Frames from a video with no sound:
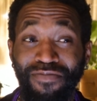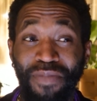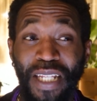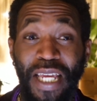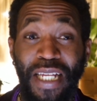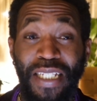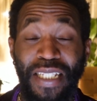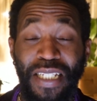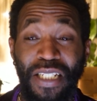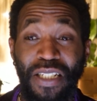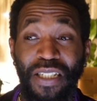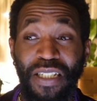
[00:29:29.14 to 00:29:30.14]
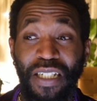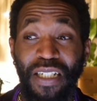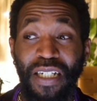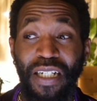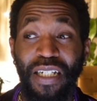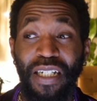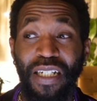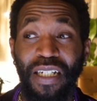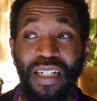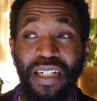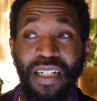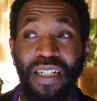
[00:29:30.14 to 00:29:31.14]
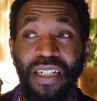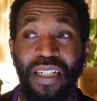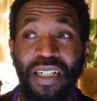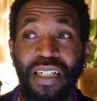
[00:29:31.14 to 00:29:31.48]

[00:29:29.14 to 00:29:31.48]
playing in such a